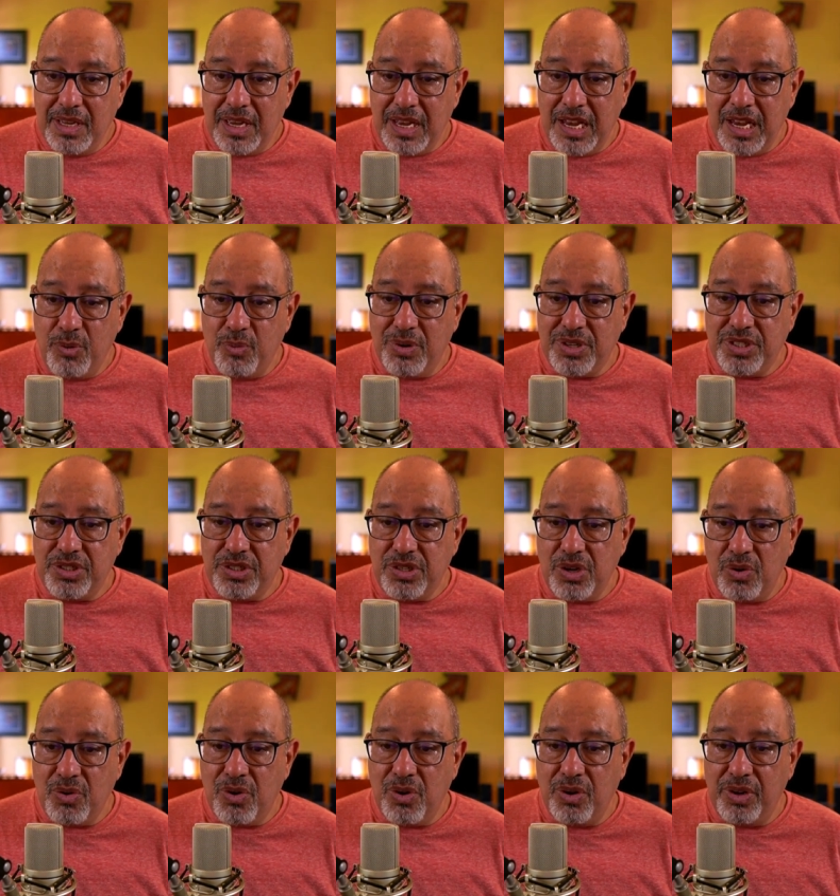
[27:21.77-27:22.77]
It was
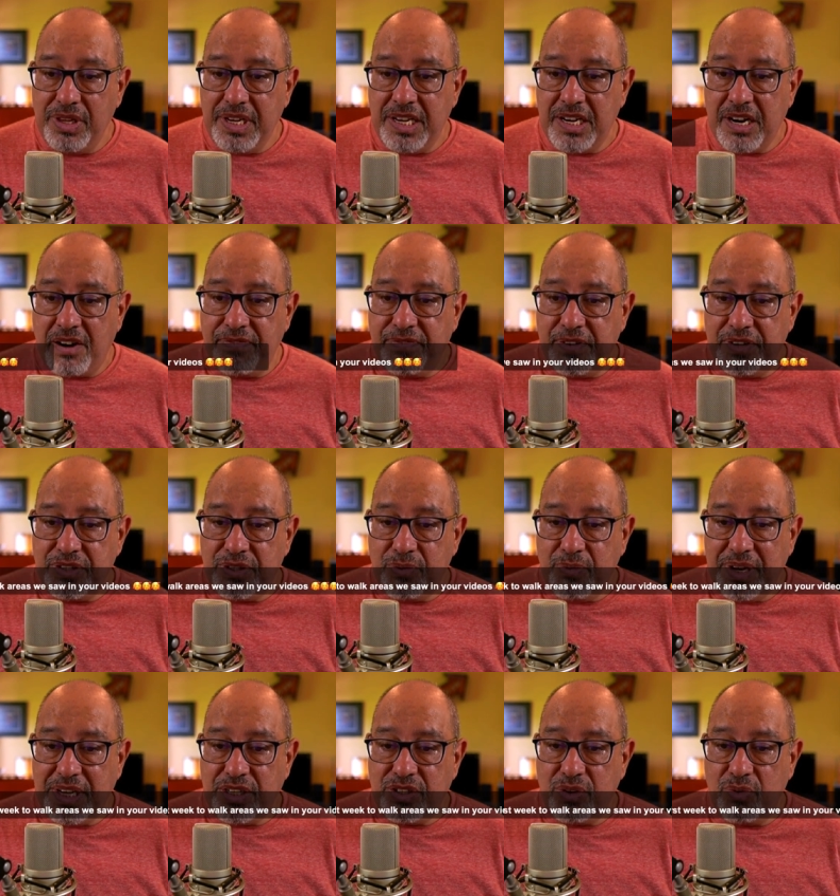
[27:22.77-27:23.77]
so cool in our first
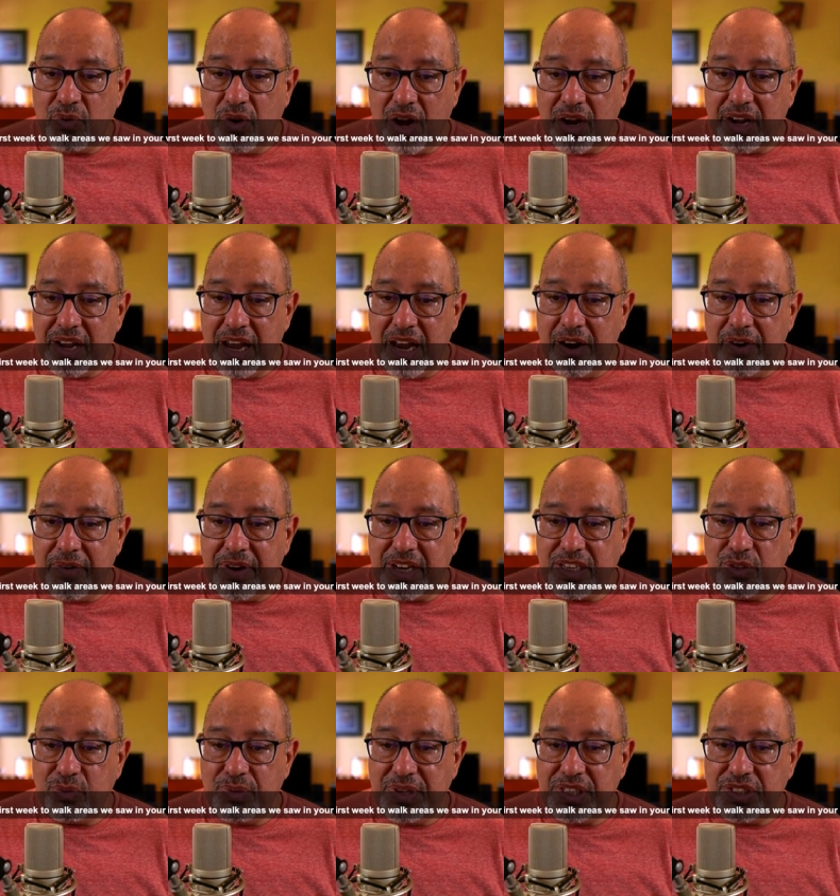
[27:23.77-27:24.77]
week to walk
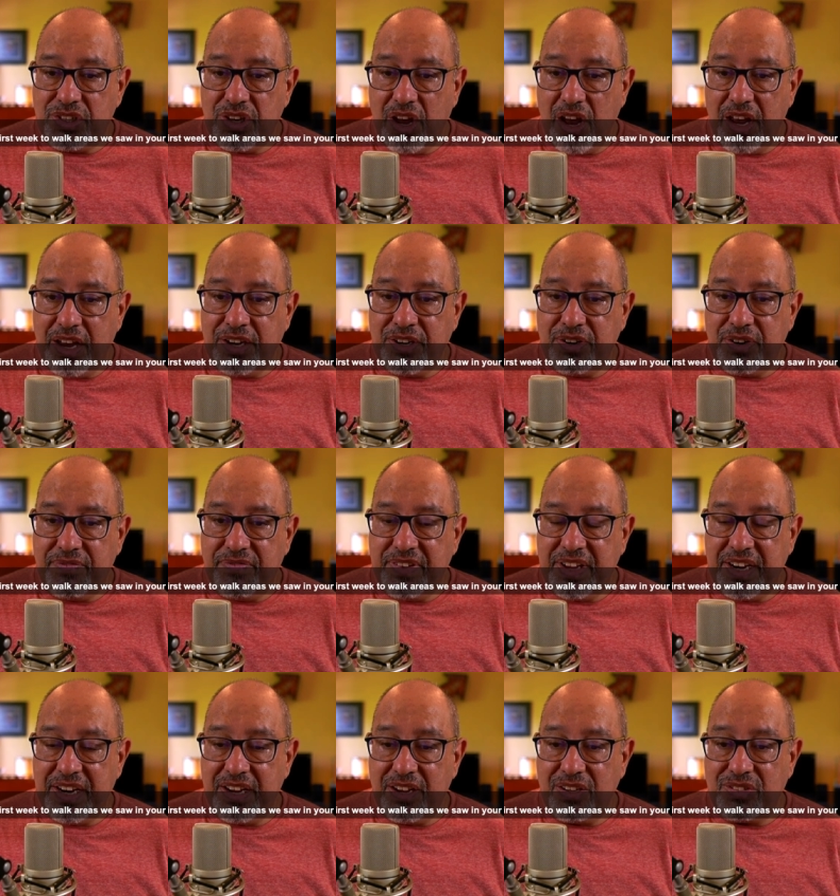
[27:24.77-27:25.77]
areas we saw in your
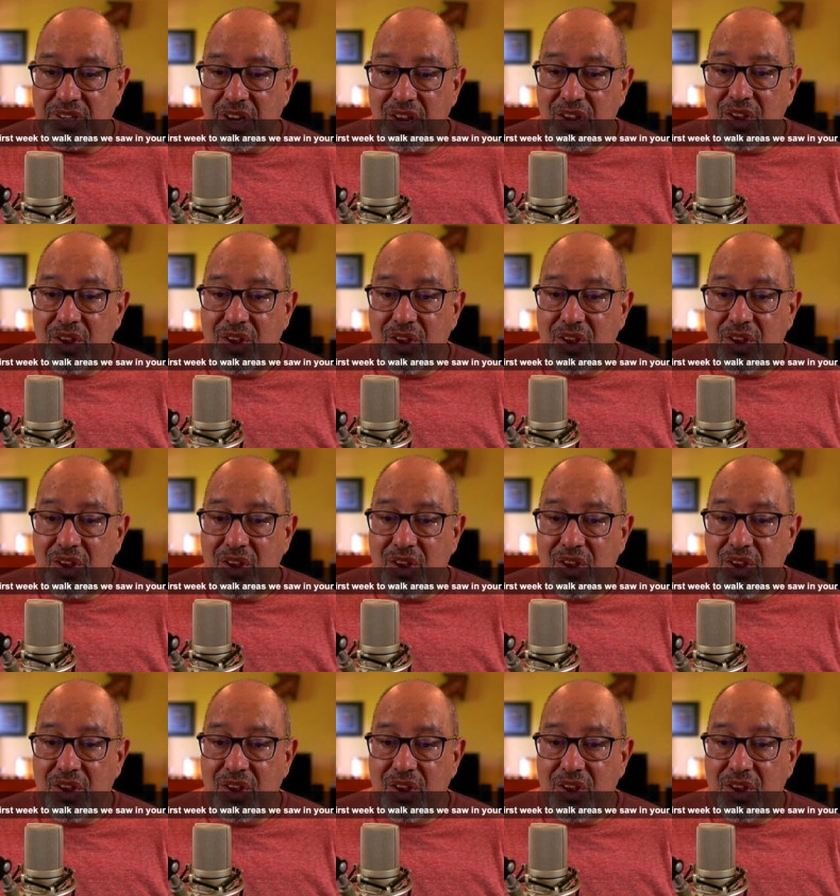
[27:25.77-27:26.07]
videos.